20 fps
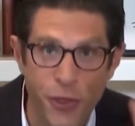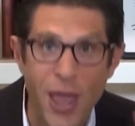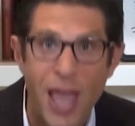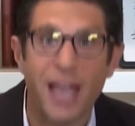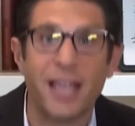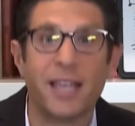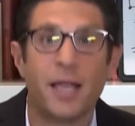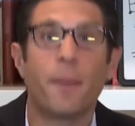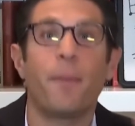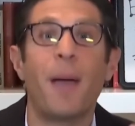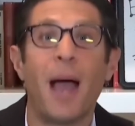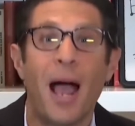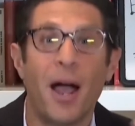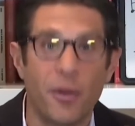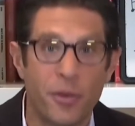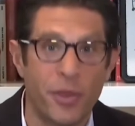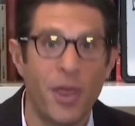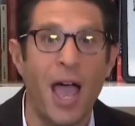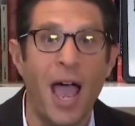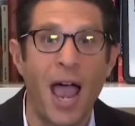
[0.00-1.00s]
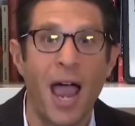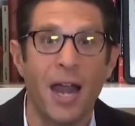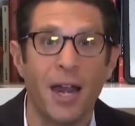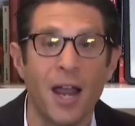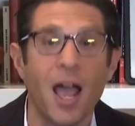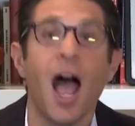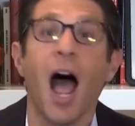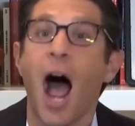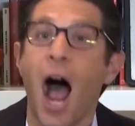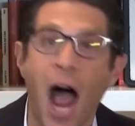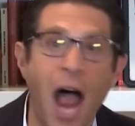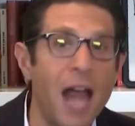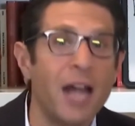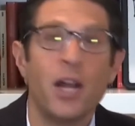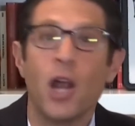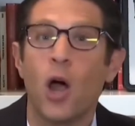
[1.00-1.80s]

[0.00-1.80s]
Think about that. I